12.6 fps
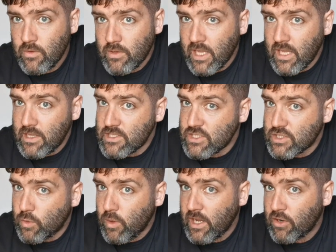Okay, this is
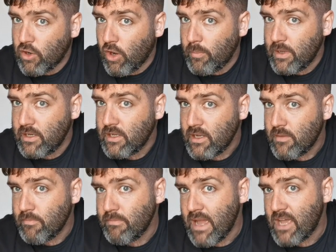quite a common
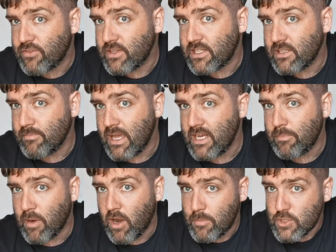method that many
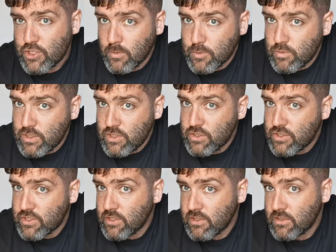barbershops would
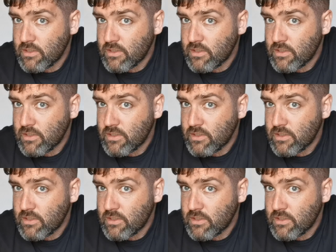use.